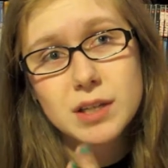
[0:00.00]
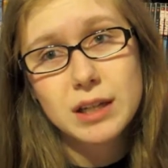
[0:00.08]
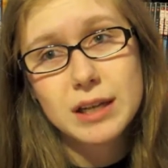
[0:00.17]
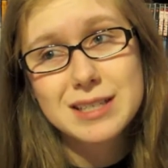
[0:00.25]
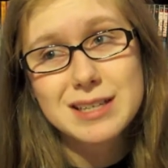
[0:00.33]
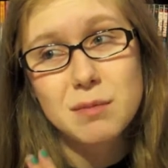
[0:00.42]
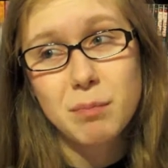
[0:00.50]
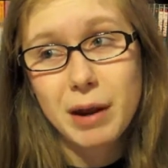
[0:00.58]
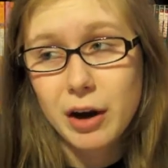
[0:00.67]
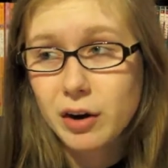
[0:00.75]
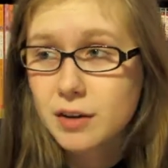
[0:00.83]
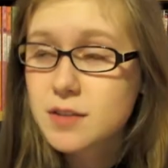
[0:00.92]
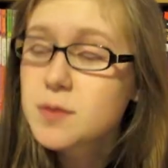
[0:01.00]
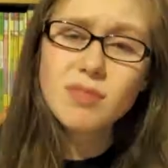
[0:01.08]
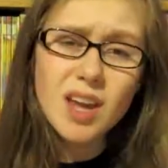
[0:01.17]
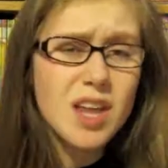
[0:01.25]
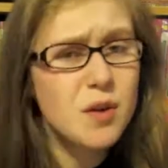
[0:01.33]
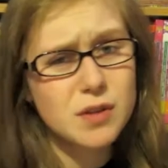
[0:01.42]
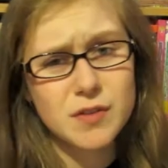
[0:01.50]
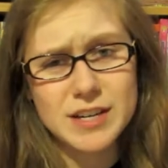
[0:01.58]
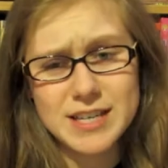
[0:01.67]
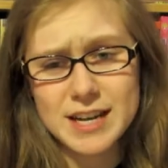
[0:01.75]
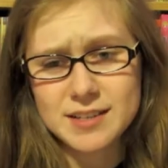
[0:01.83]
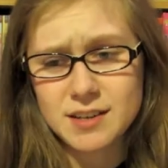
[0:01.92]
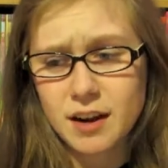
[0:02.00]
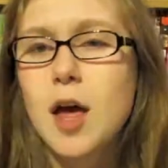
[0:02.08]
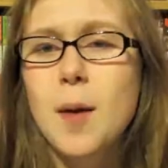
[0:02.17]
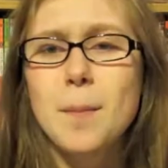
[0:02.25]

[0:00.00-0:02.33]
London, and Paris, and it was fantastic.